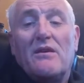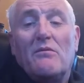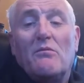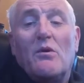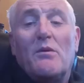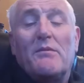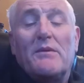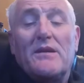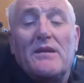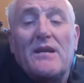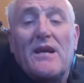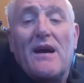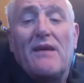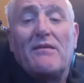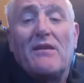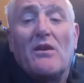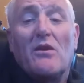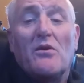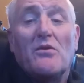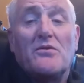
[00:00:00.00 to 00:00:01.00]
woman
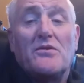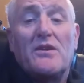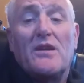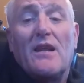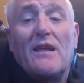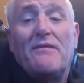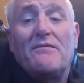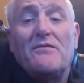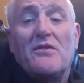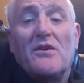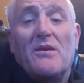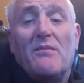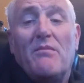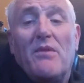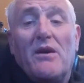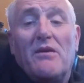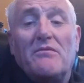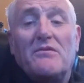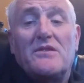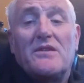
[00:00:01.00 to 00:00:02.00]
down in London lived on a
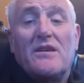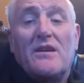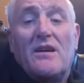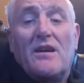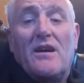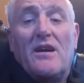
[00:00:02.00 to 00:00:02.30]
boat,